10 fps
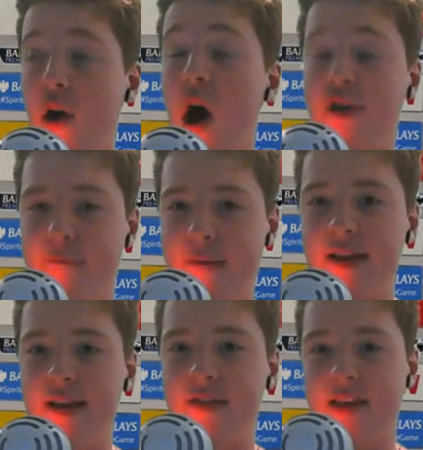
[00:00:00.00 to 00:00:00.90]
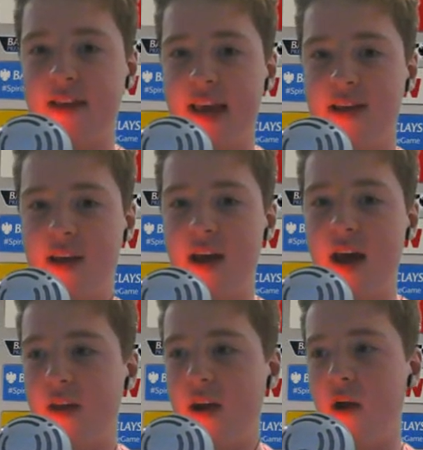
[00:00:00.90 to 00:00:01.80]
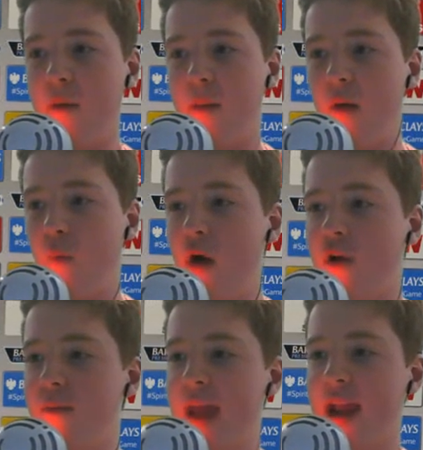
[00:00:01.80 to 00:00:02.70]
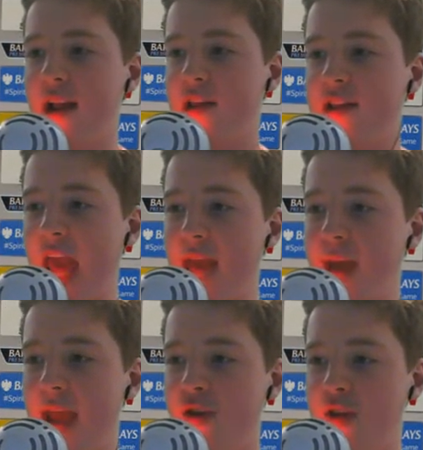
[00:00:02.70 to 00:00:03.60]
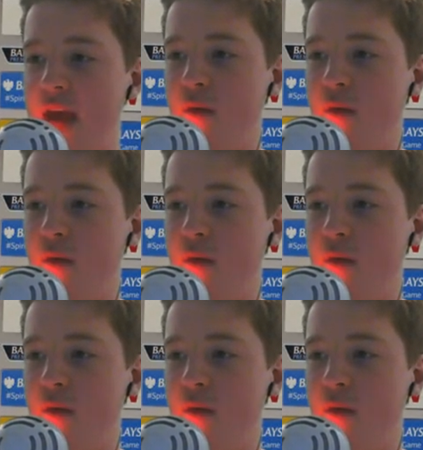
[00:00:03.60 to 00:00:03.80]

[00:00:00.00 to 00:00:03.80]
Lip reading: undefeated this season, then I don't mind. Welcome, Nicholas Gaming HD.